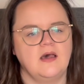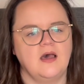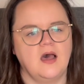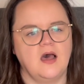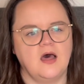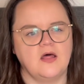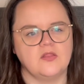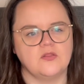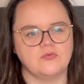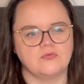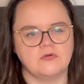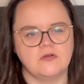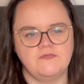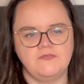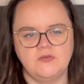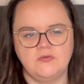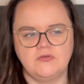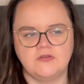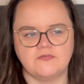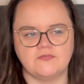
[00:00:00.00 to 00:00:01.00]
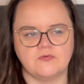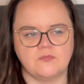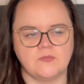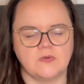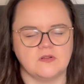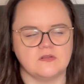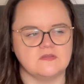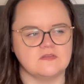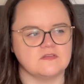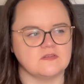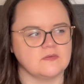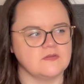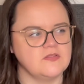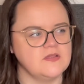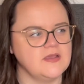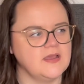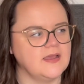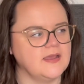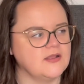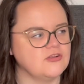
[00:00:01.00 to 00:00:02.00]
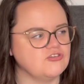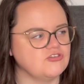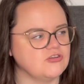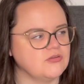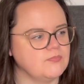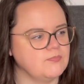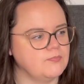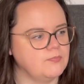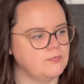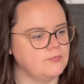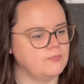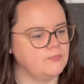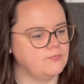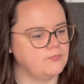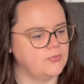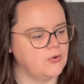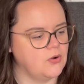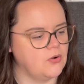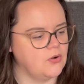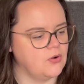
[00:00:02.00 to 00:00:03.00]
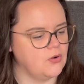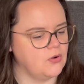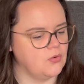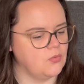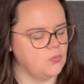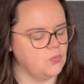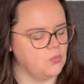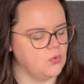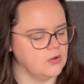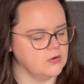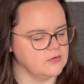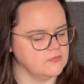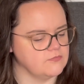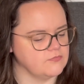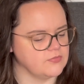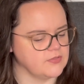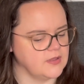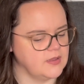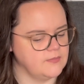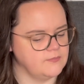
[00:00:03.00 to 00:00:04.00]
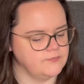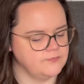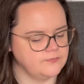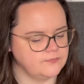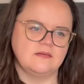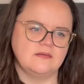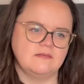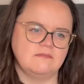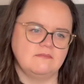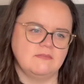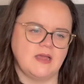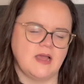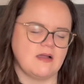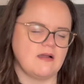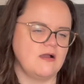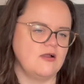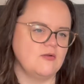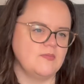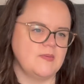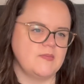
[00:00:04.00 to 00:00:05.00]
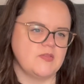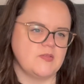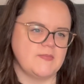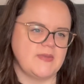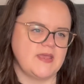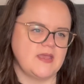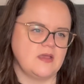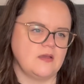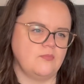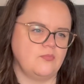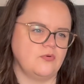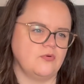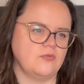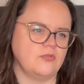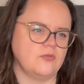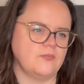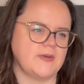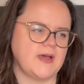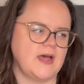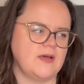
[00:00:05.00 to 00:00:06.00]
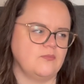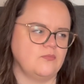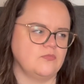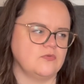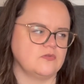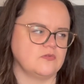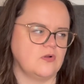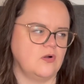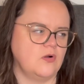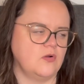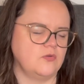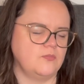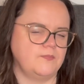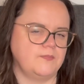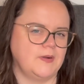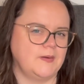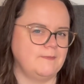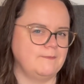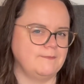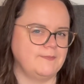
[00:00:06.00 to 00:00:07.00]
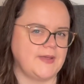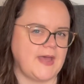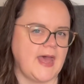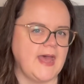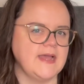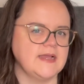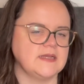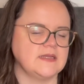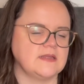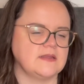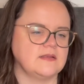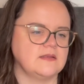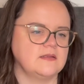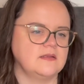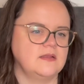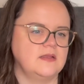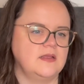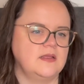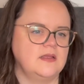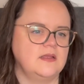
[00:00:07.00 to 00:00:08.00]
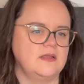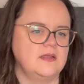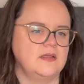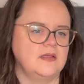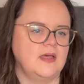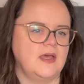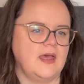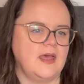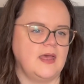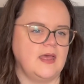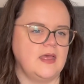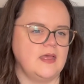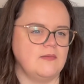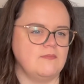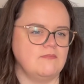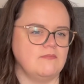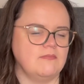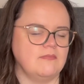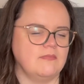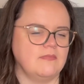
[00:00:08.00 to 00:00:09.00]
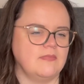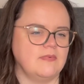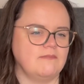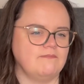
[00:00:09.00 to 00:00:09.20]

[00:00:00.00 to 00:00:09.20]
and there were a few different ones, so I think I actually bought one of them. I can't remember the maker, but the pattern was called Bombec. And